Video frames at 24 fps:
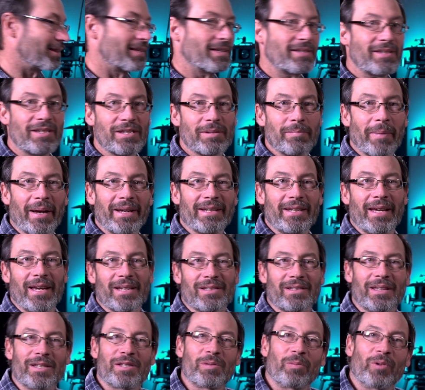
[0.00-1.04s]
this is my
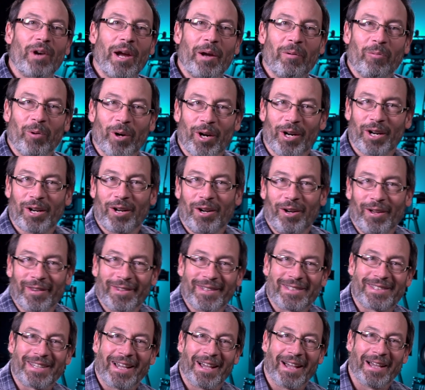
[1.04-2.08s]
desk. This is where I work all
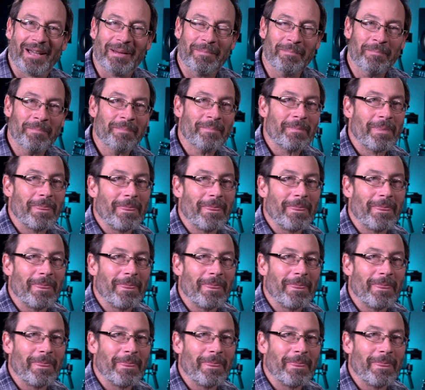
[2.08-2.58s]
the time.